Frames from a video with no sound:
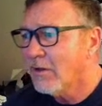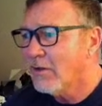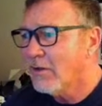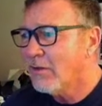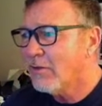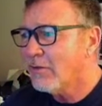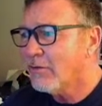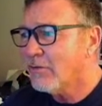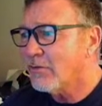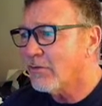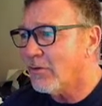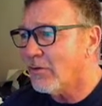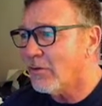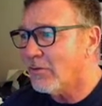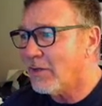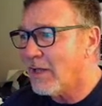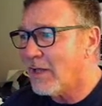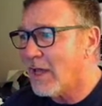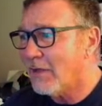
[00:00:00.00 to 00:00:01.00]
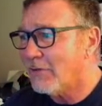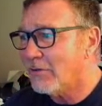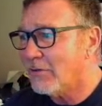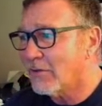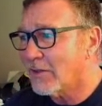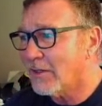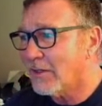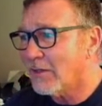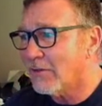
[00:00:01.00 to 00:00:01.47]
So yeah, you
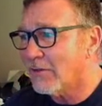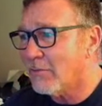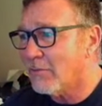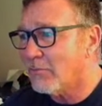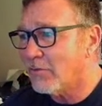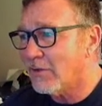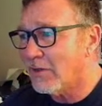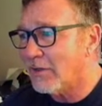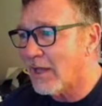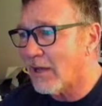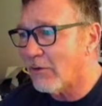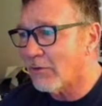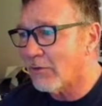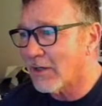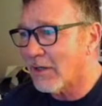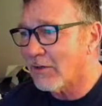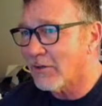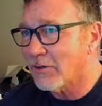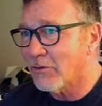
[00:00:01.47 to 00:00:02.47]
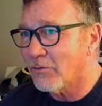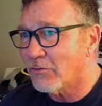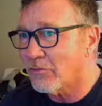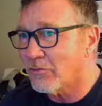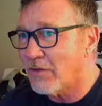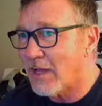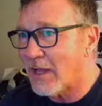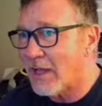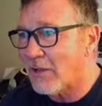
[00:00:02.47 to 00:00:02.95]
can end up seeing how it kind of goes
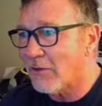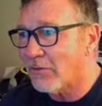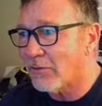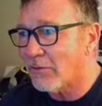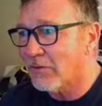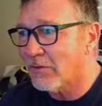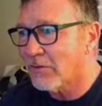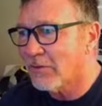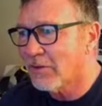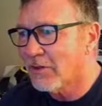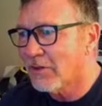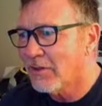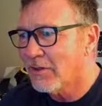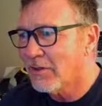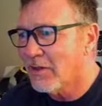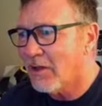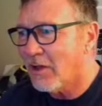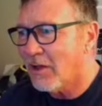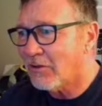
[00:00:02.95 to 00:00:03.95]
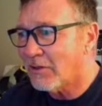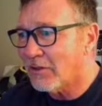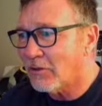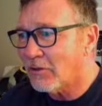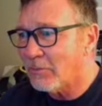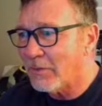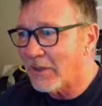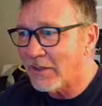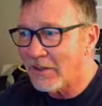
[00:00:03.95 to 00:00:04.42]
down a little
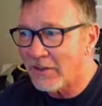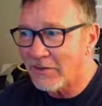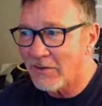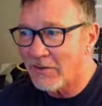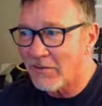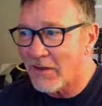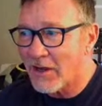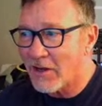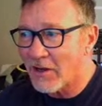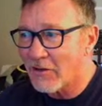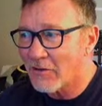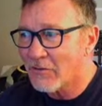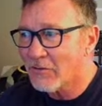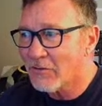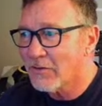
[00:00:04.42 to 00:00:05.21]
bit into there,